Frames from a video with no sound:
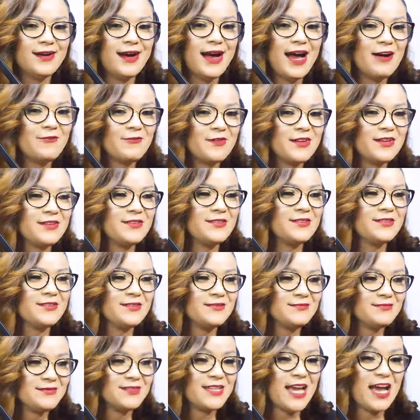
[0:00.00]
having
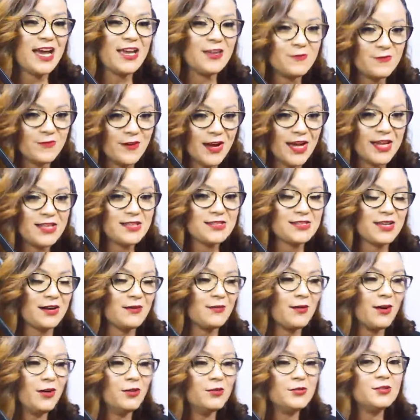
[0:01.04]
their events
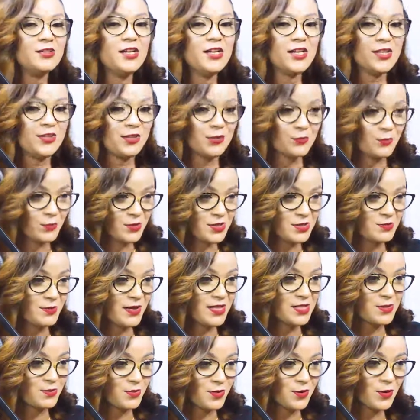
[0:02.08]
around the
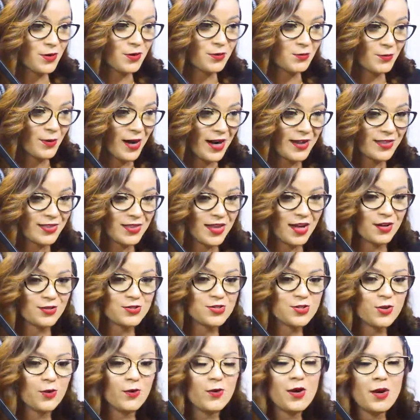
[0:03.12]
Christmas period right now.
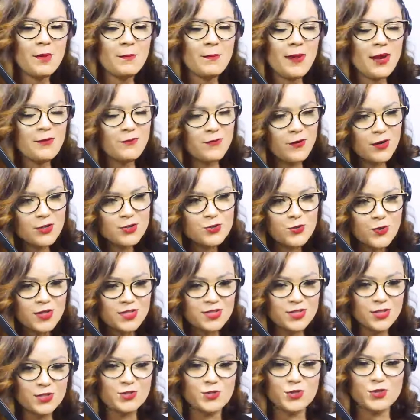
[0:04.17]
So my first
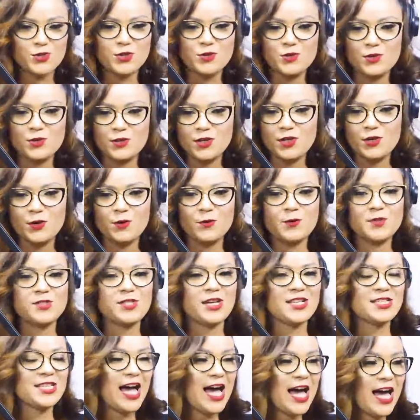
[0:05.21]
question to you, we
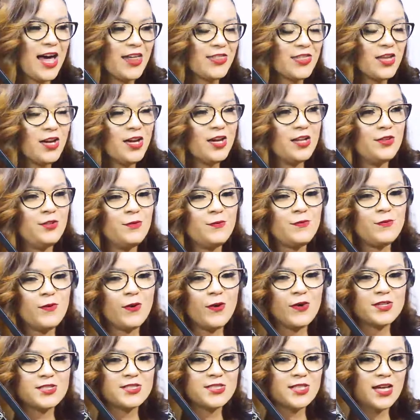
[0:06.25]
just had
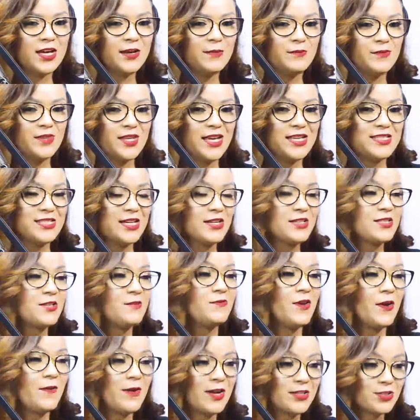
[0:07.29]
the
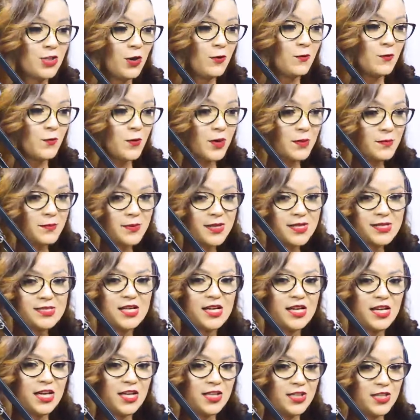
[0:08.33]
executive director of Wimbys
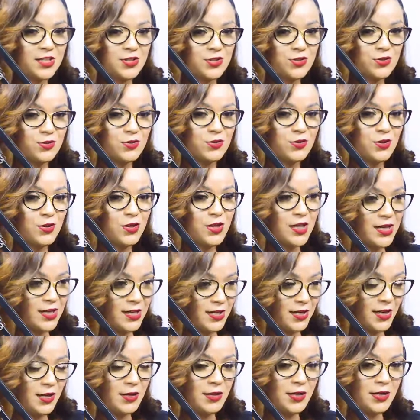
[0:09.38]
in the studio
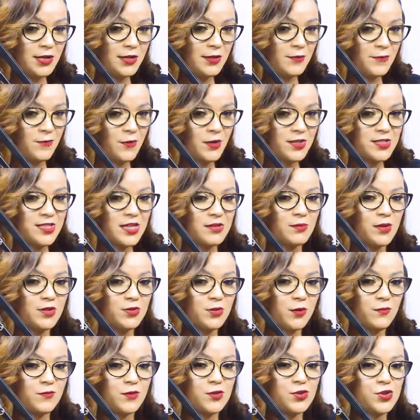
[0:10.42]
in the first
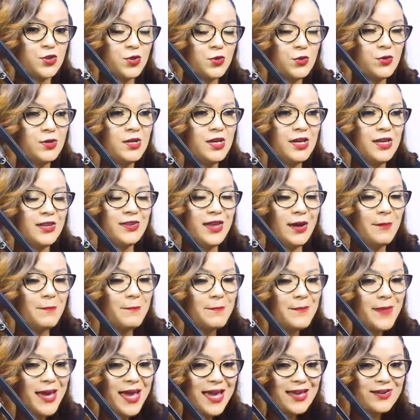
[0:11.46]
segment of the show that
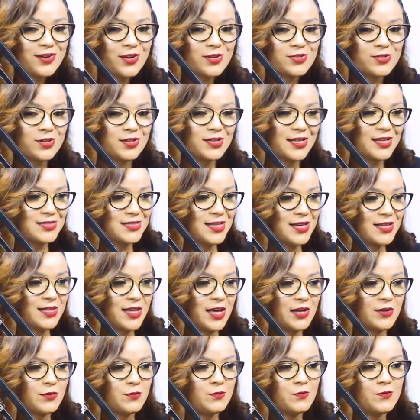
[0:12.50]
made us understand
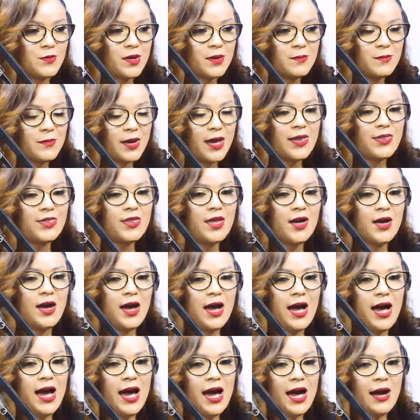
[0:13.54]
that the women
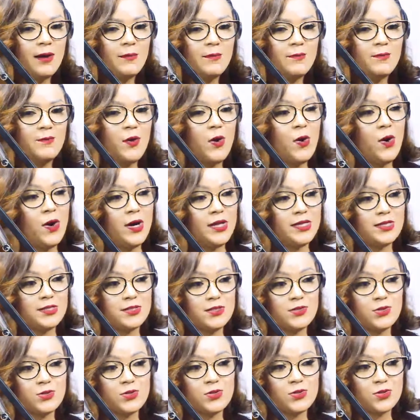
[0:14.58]
are
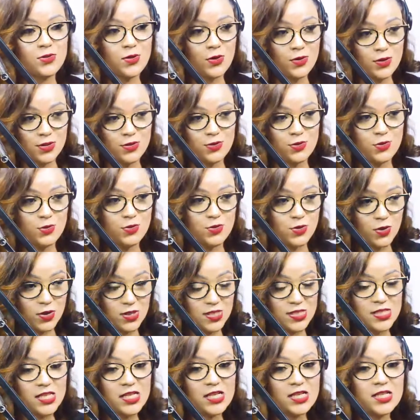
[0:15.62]
poised to
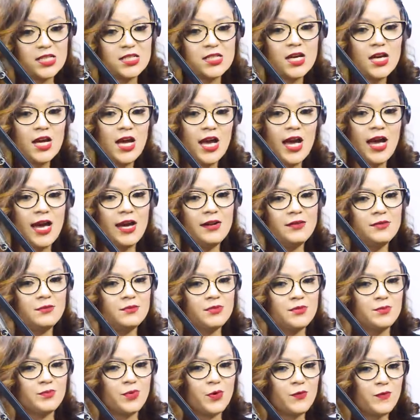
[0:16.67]
succeed,
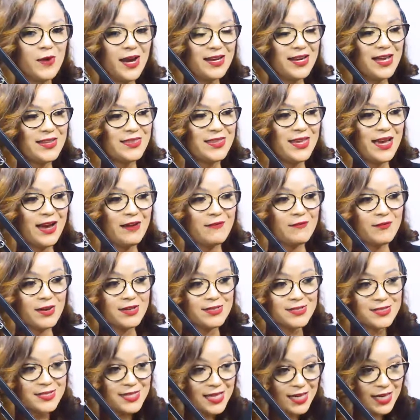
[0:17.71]
and provided they are
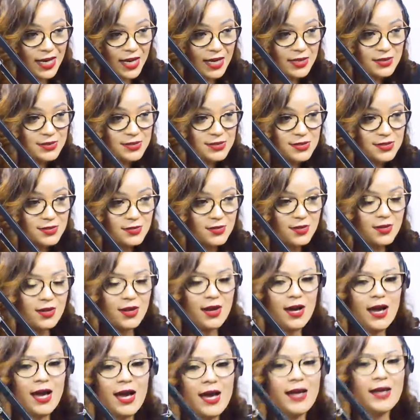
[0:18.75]
resilient
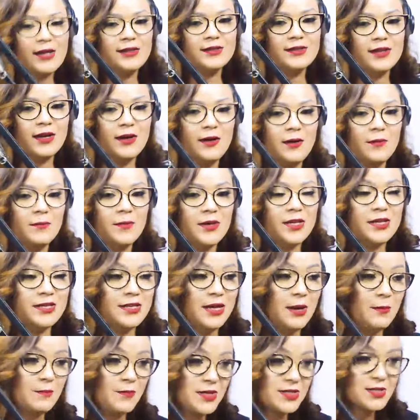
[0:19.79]
and in
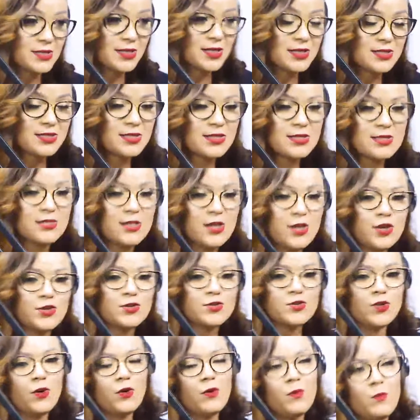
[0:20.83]
their businesses.
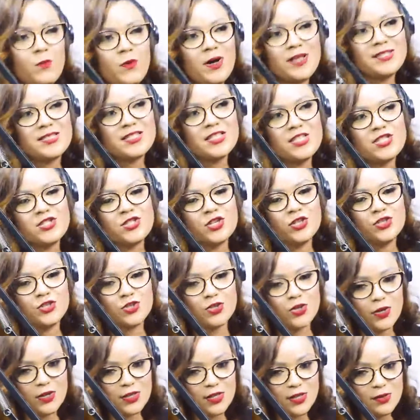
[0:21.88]
So what is your
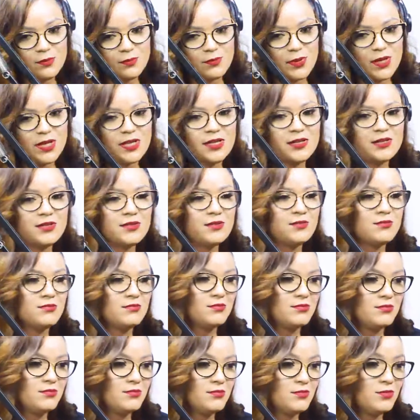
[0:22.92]
journey been
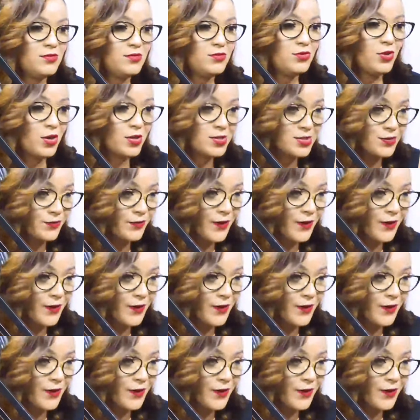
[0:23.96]
thus